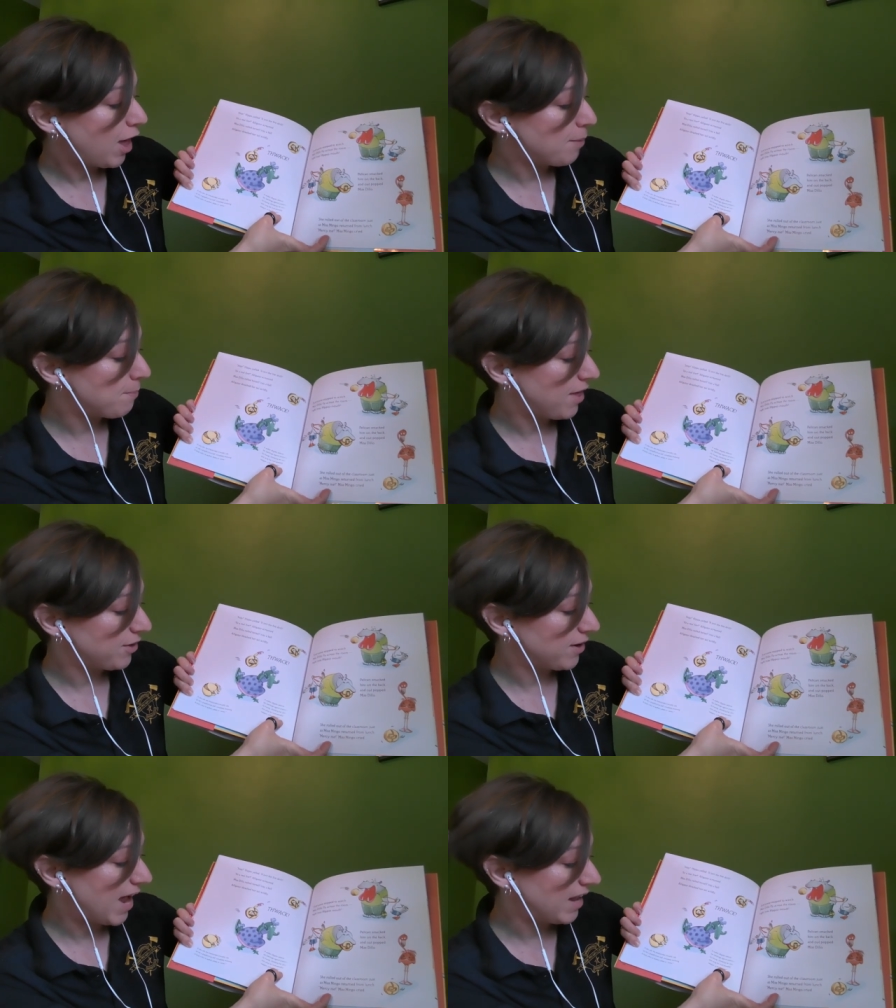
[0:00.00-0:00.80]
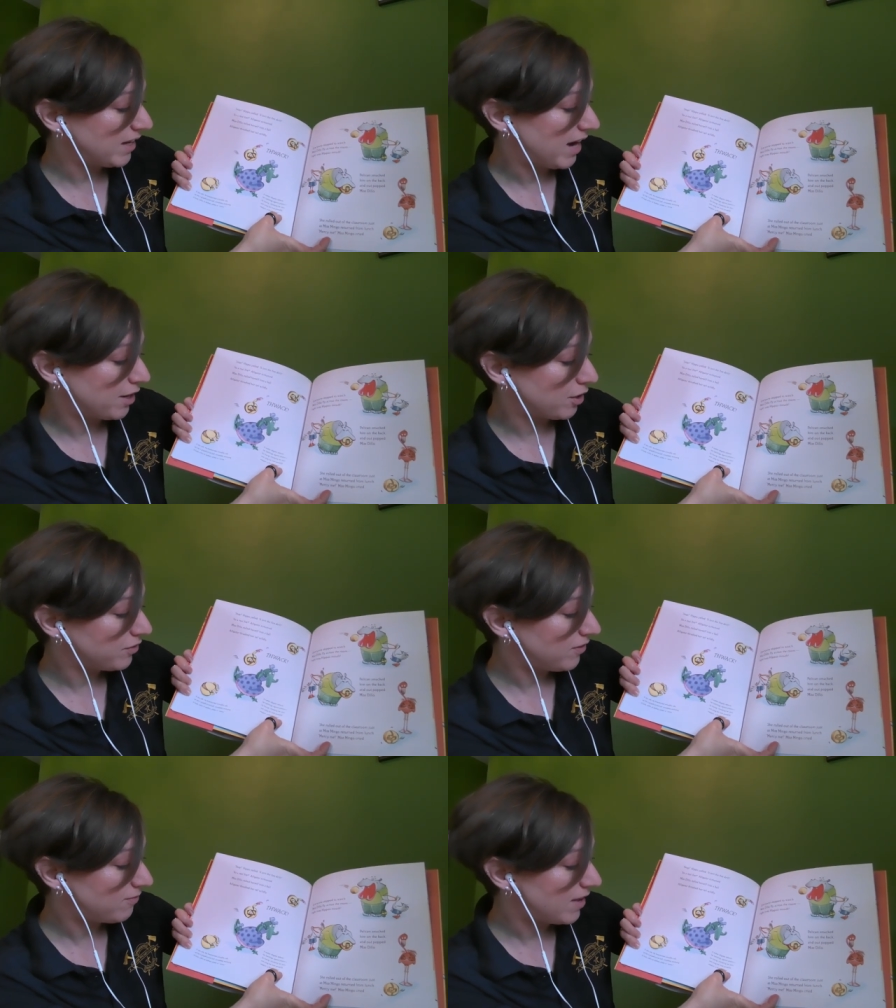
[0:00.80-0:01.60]
A mother alligator
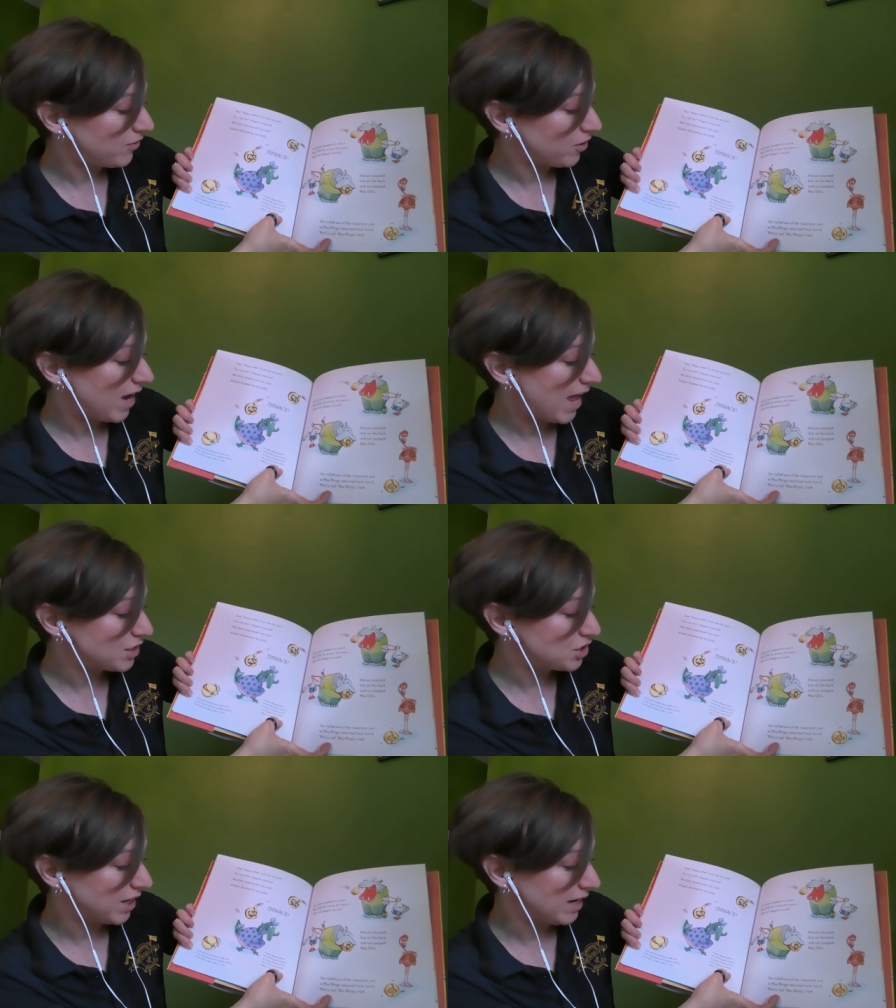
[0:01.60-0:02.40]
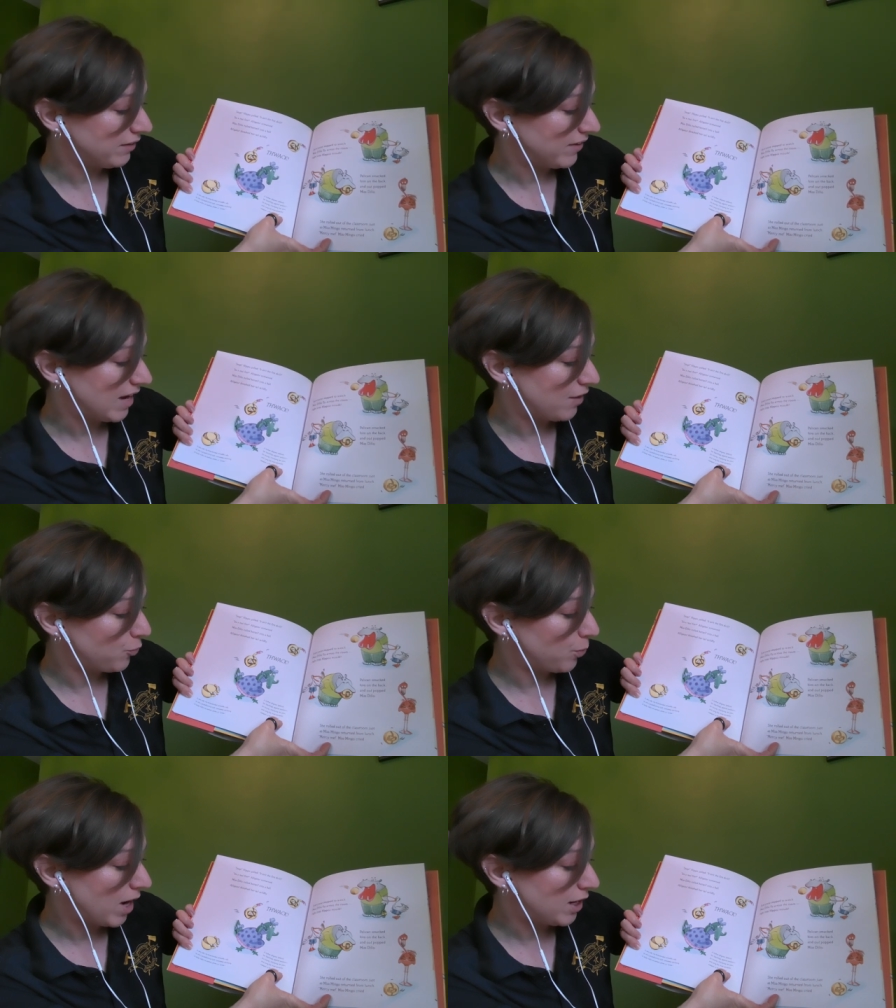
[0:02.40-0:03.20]
defends her hatchlings
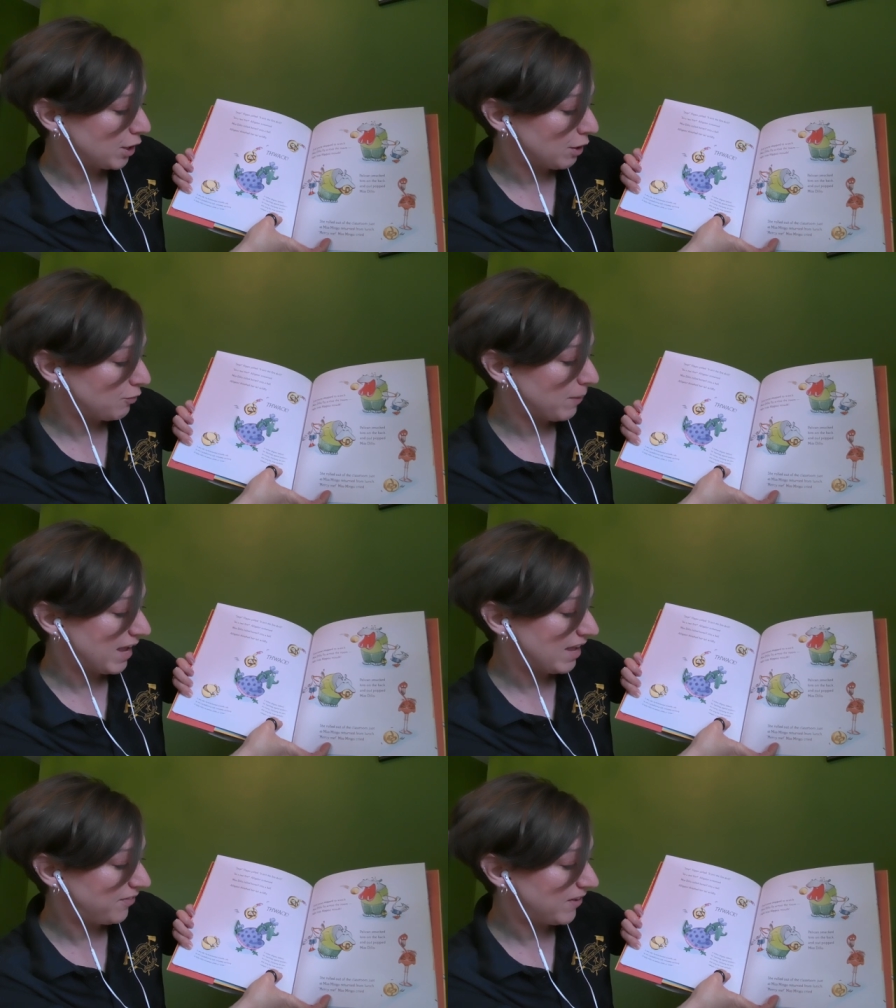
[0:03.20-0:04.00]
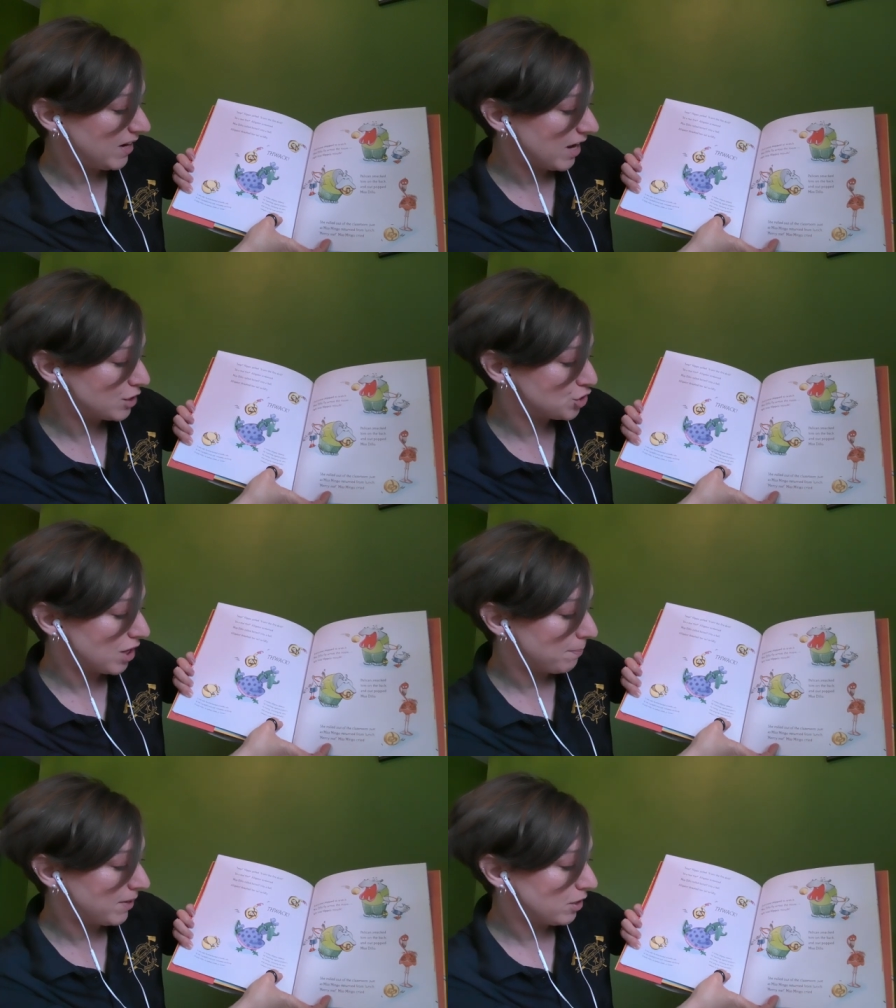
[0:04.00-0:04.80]
against predators by hissing and
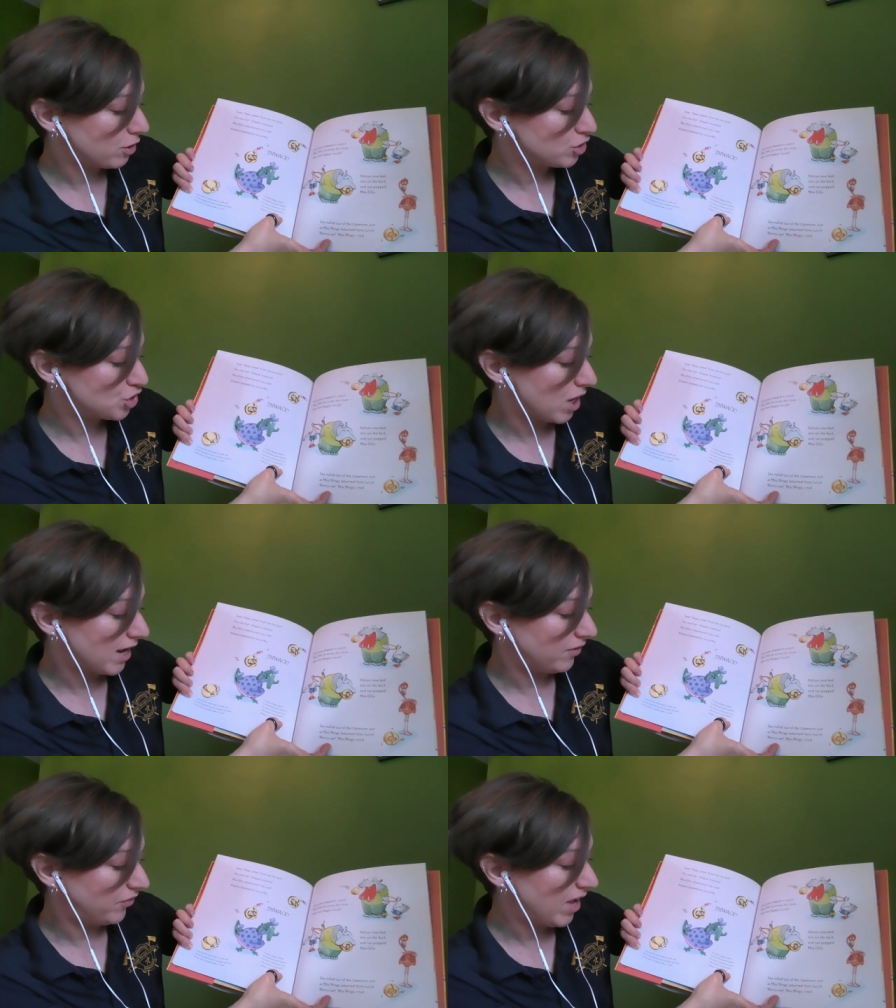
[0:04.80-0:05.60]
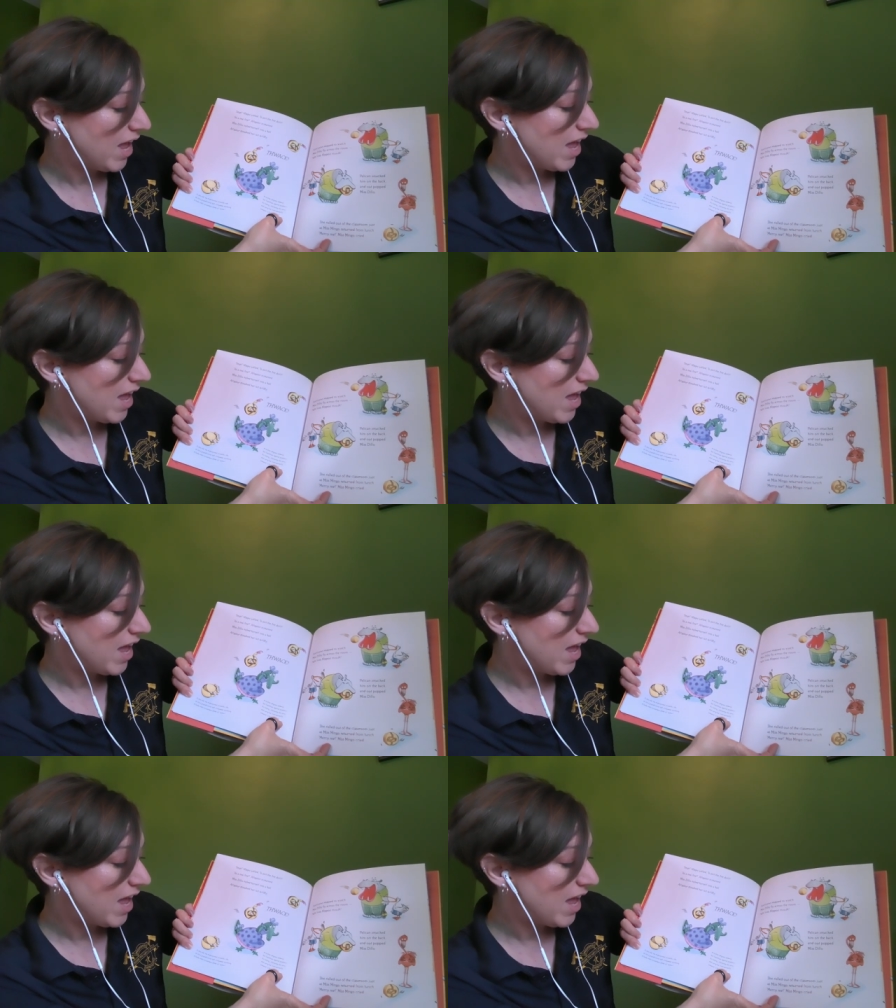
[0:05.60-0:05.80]
chomping her jaws